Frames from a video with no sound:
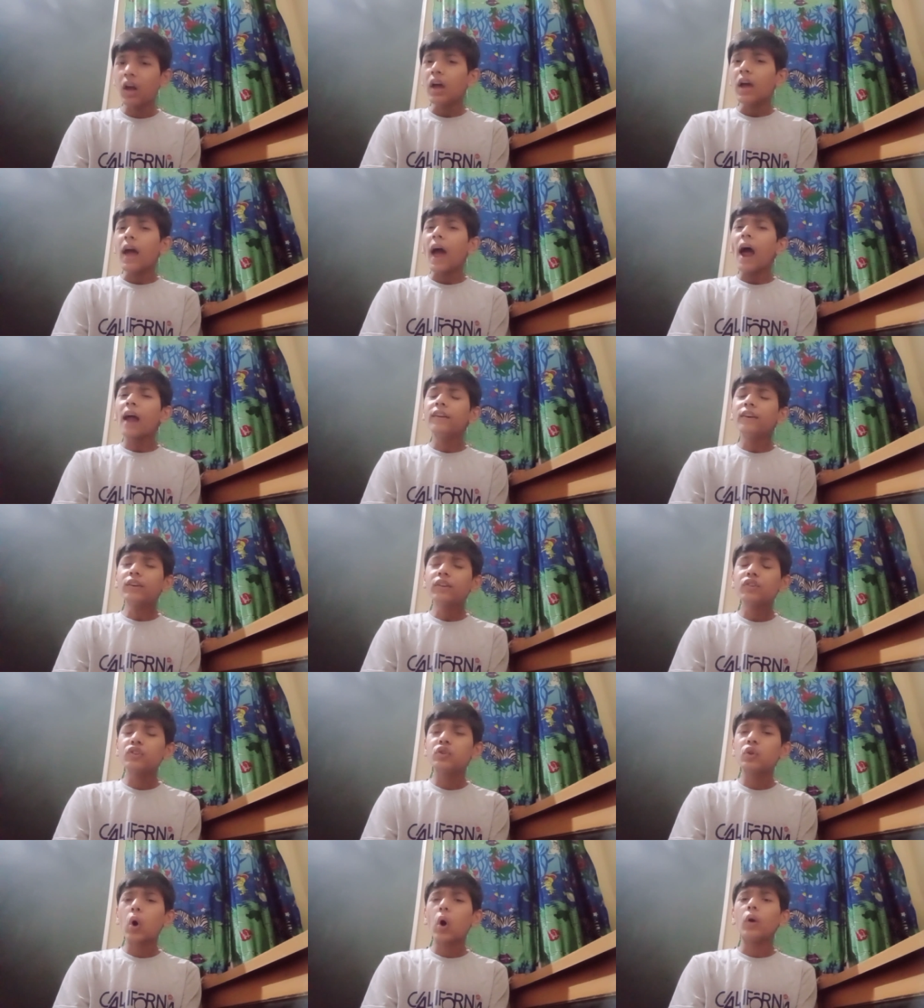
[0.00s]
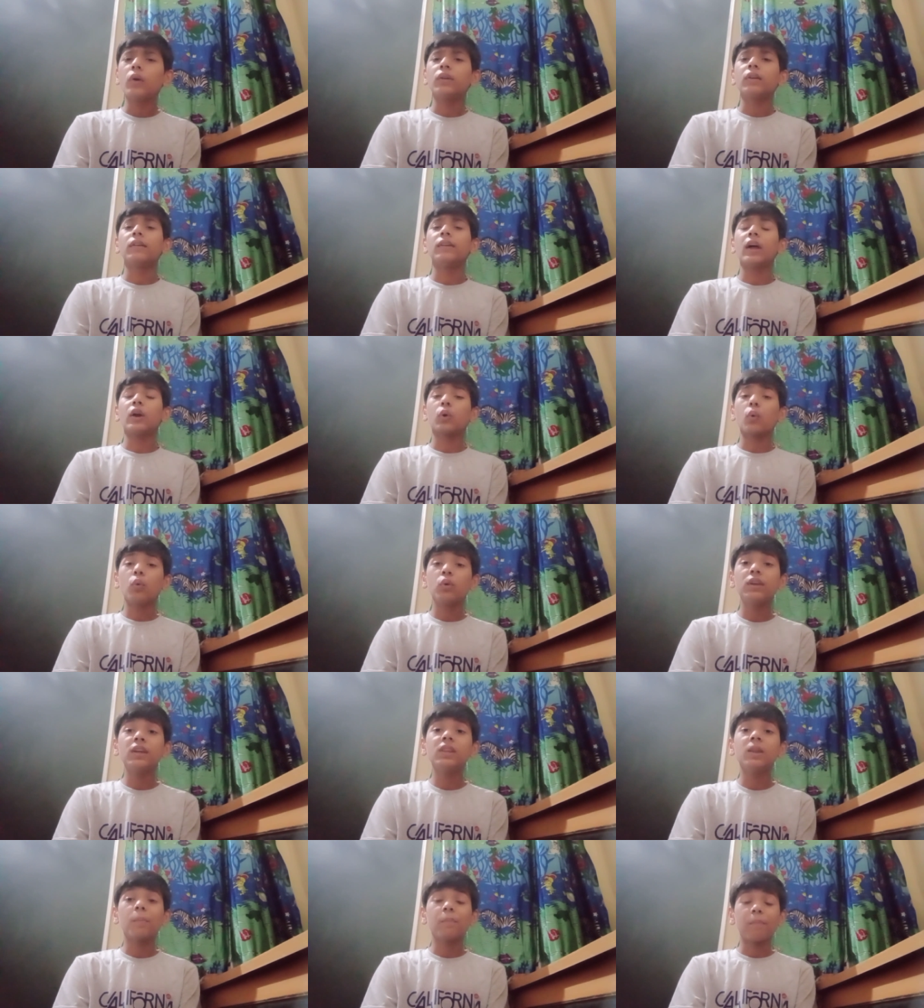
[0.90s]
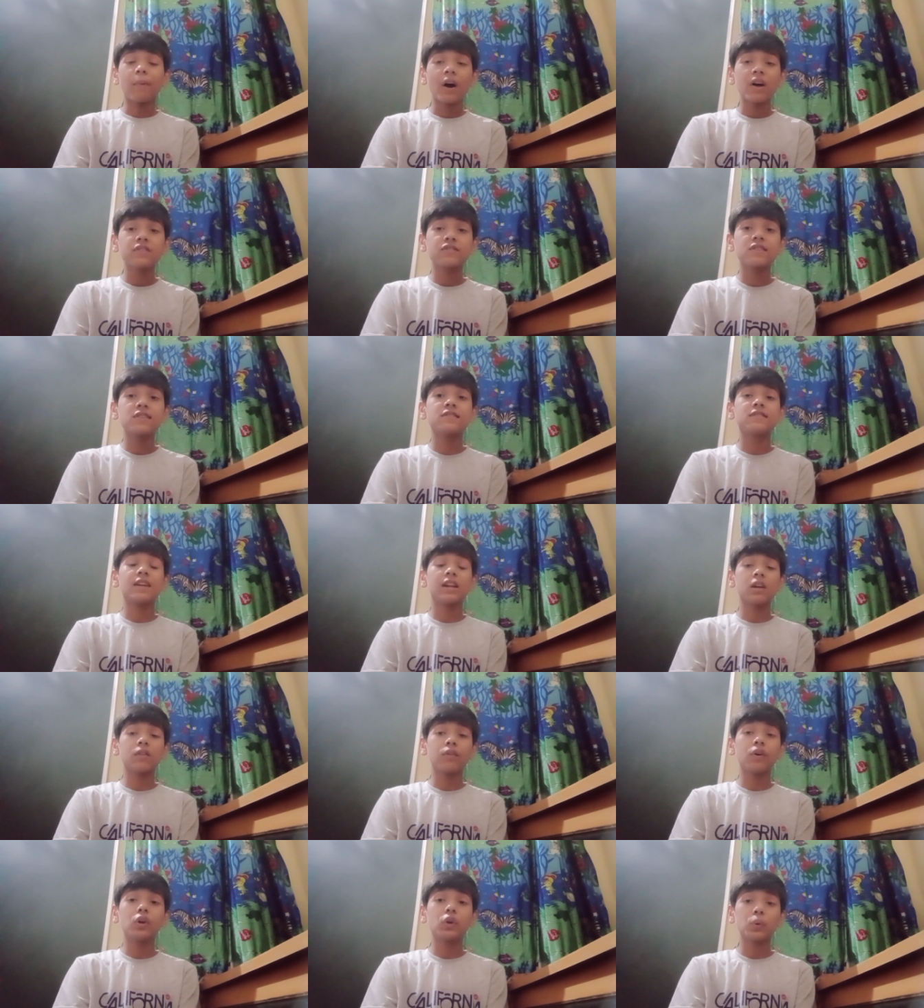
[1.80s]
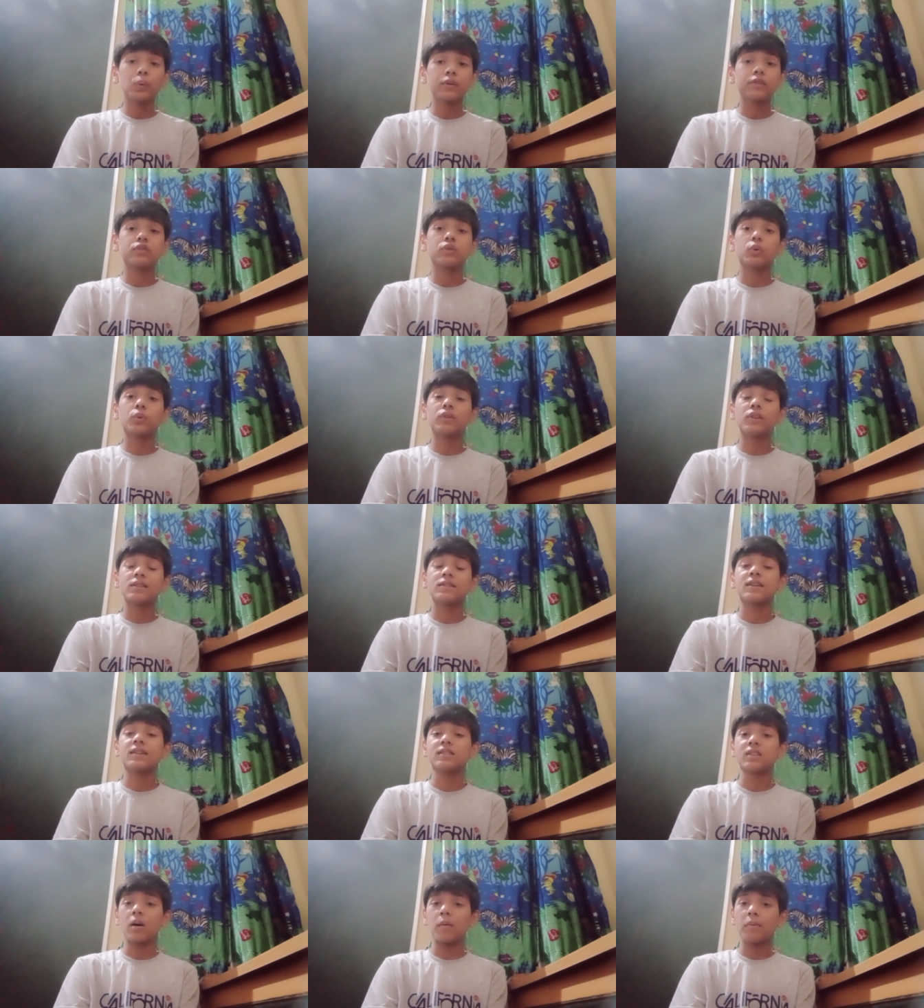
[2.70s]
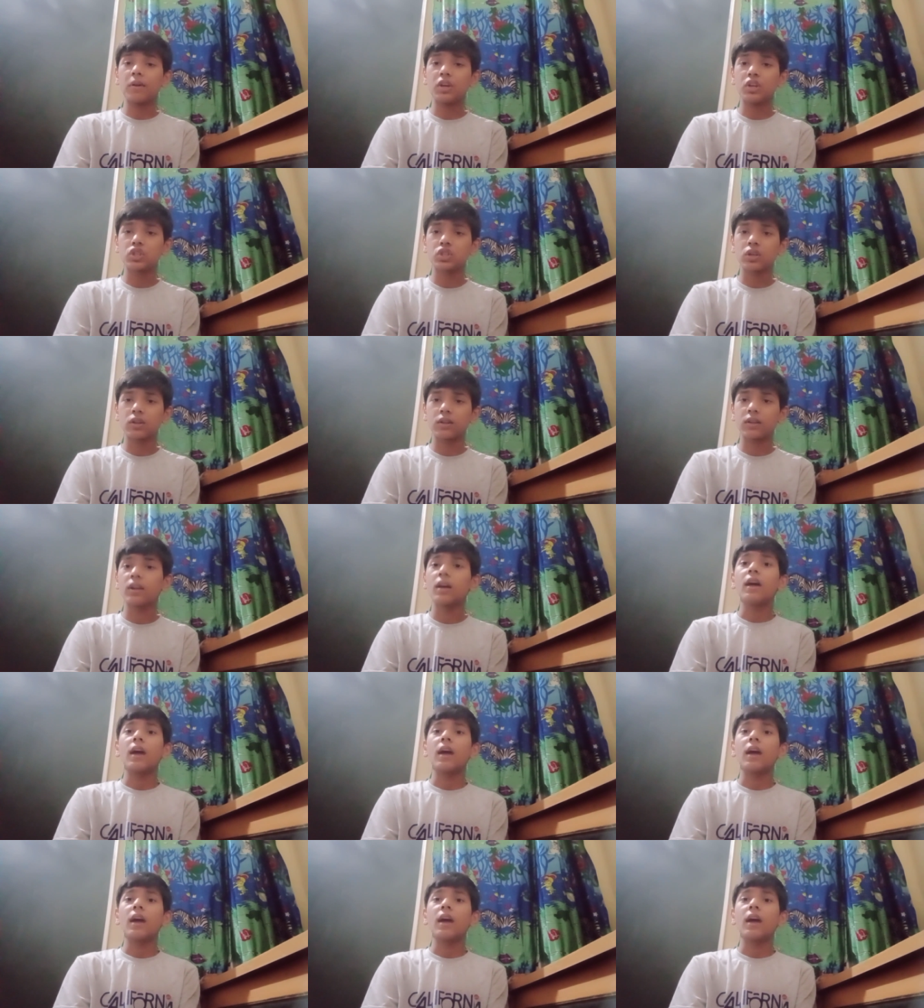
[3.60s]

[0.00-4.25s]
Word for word: And it is not that only the past is delivered to us through this examination.